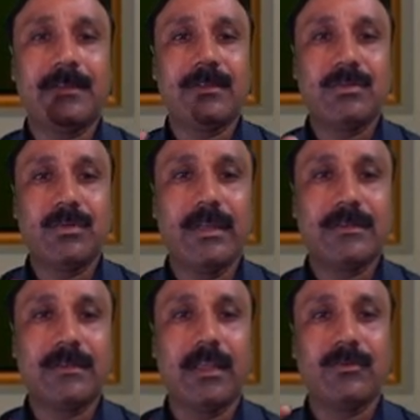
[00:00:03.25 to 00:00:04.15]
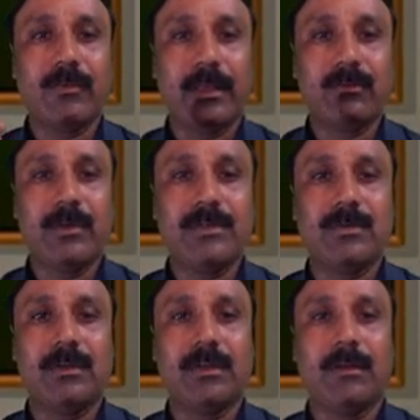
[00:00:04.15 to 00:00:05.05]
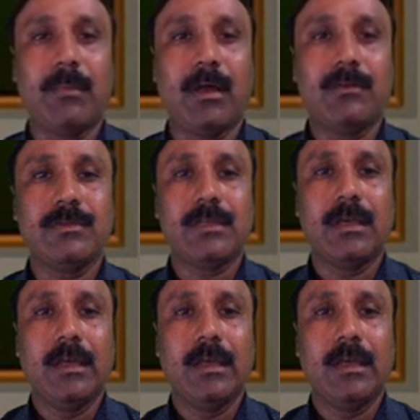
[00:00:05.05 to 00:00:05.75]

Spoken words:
In today's class, we are going to learn about